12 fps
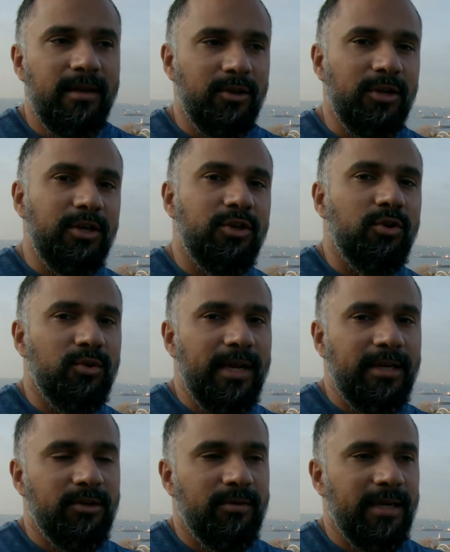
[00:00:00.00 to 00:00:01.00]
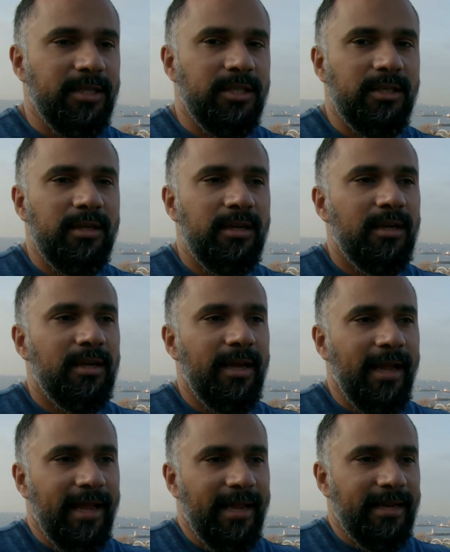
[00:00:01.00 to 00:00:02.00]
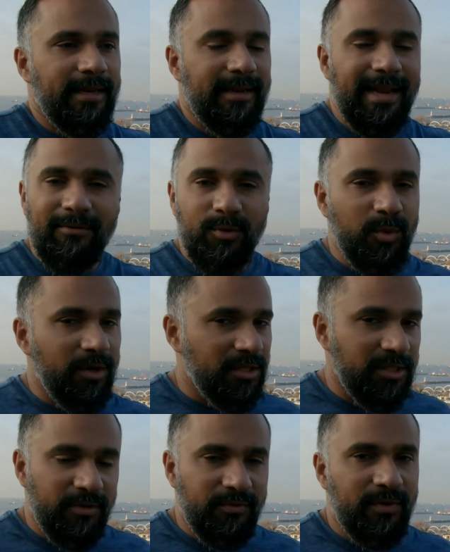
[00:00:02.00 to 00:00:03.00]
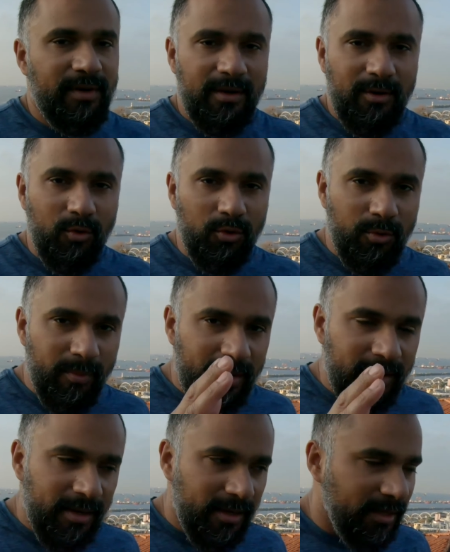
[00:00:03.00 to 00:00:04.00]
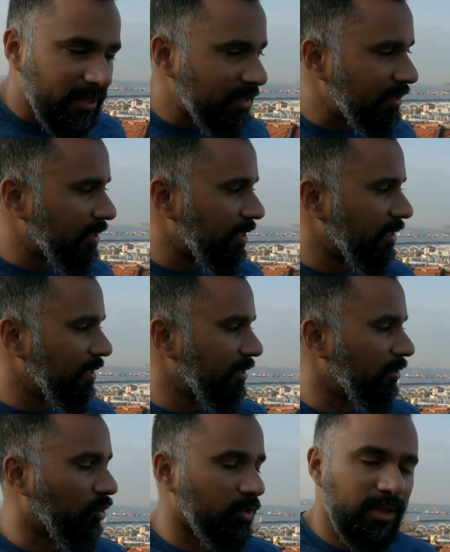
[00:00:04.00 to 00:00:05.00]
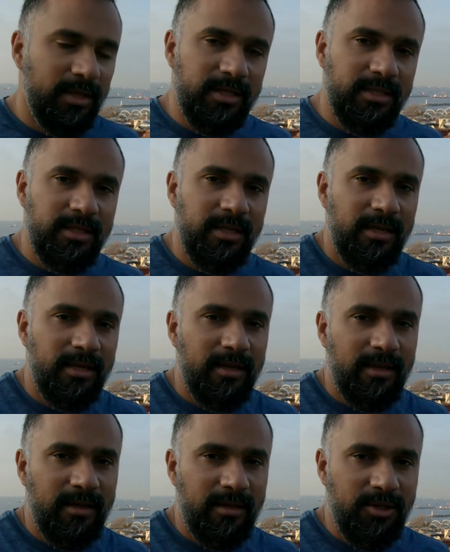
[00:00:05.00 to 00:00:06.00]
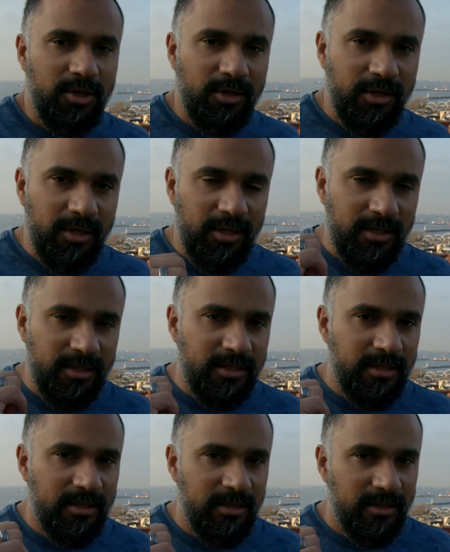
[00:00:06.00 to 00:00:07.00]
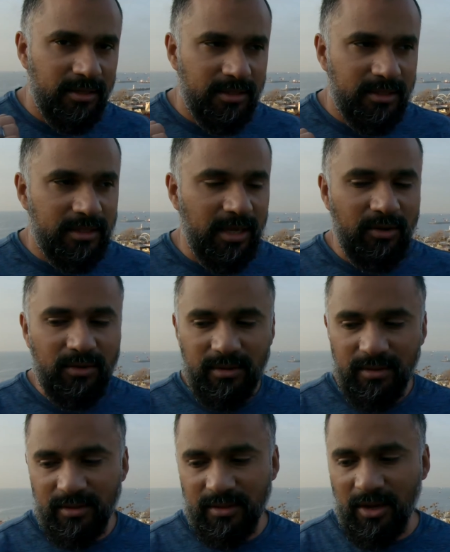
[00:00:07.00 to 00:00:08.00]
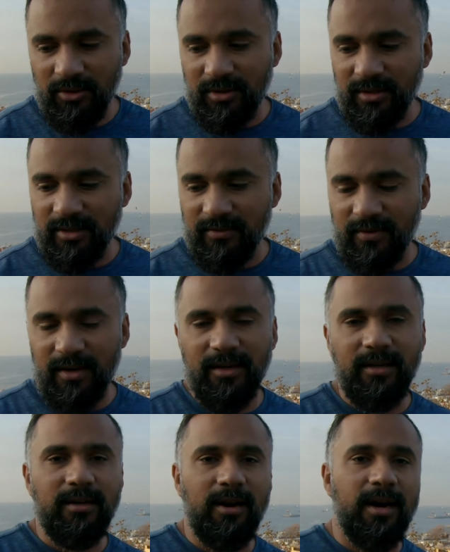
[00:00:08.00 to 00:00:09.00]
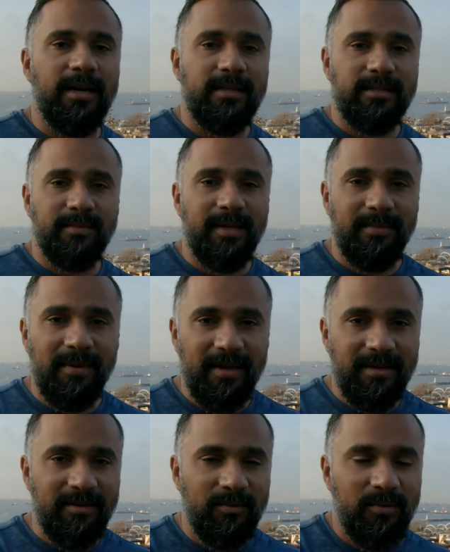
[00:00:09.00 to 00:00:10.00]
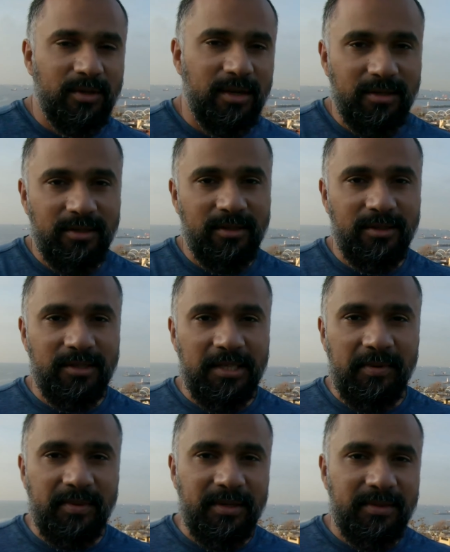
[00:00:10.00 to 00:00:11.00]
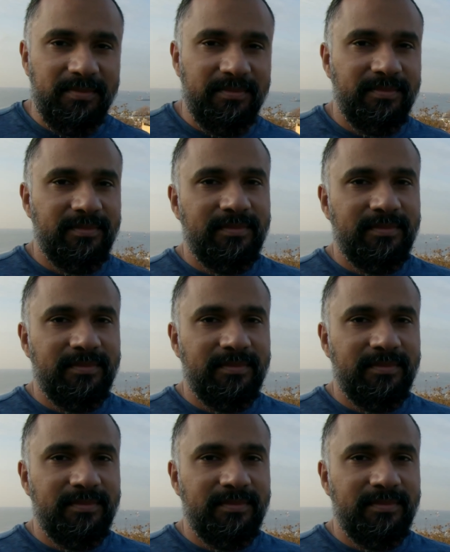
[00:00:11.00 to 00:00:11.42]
You need to know that direction. And everywhere is different. North America is northeast, Turkey is southeast. South, southeast. Very good. All right, this is Malik Bhai. We'll talk to you later. Assalamualaikum.